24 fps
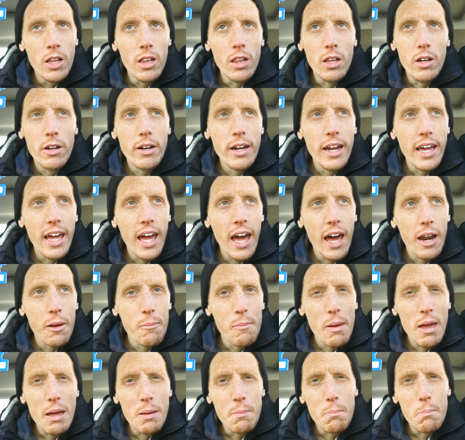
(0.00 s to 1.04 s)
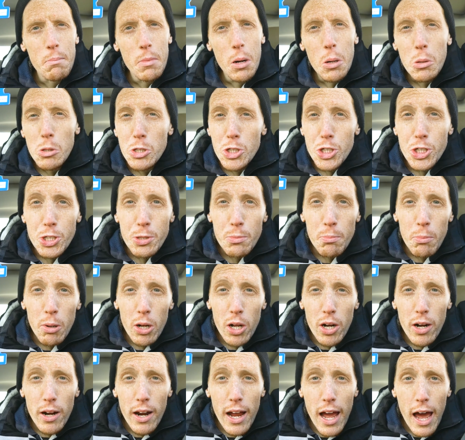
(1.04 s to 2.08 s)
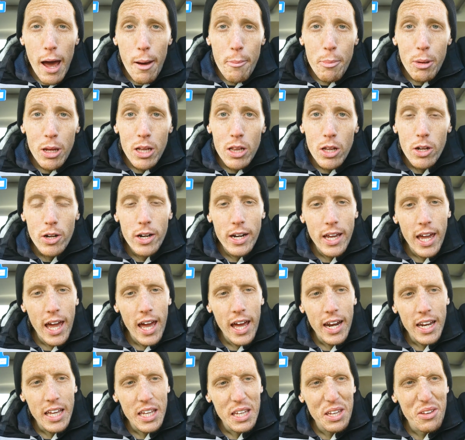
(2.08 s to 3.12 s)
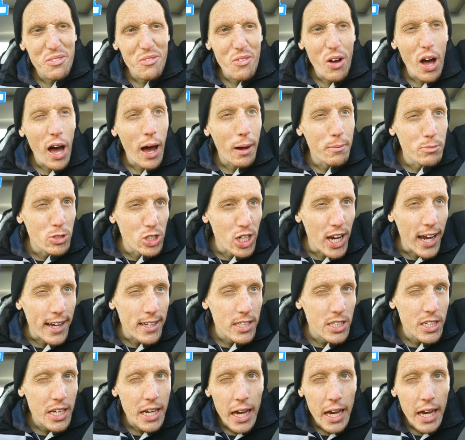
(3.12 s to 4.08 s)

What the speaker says: learning how to make motion blur happen, learning how to give objects